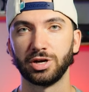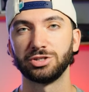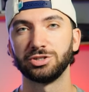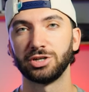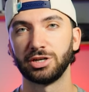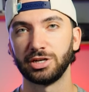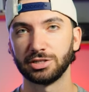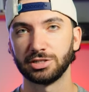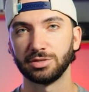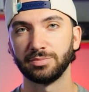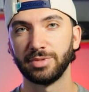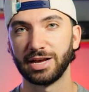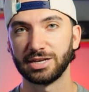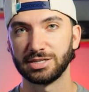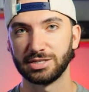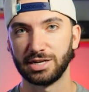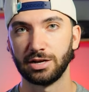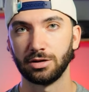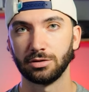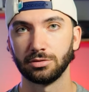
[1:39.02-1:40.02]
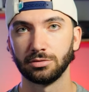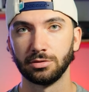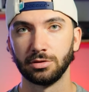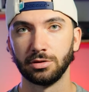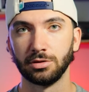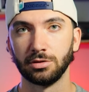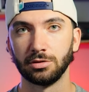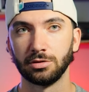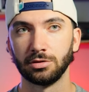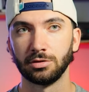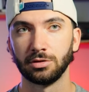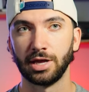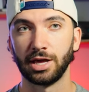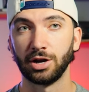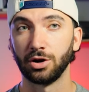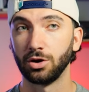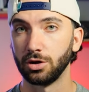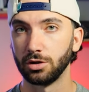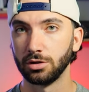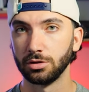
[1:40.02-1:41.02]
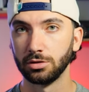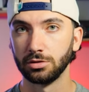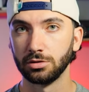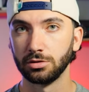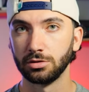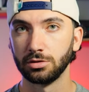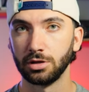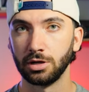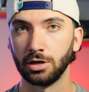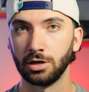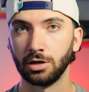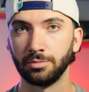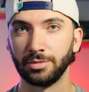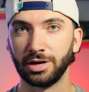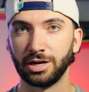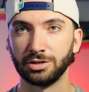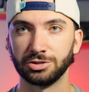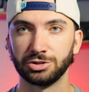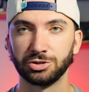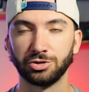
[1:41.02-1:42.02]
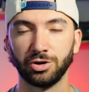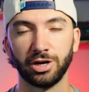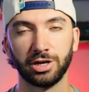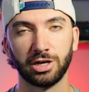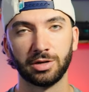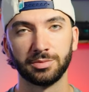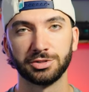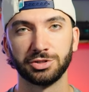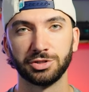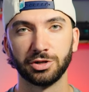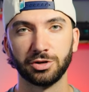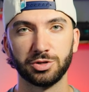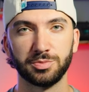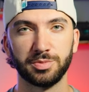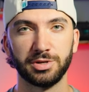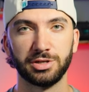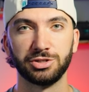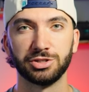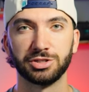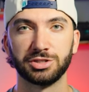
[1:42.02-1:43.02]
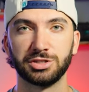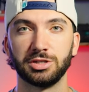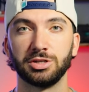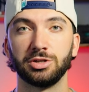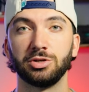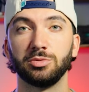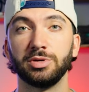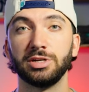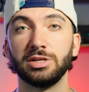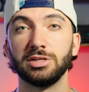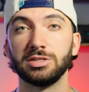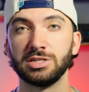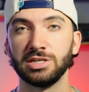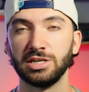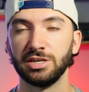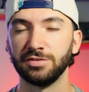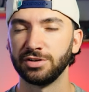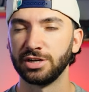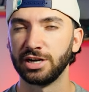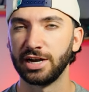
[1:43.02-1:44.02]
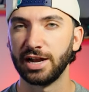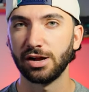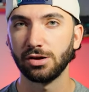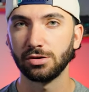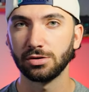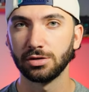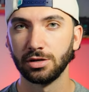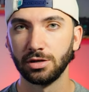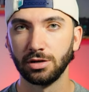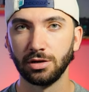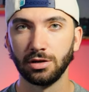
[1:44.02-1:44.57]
I try not to max it out at all. I'll just crank up the shutter speed just a little bit to even it out.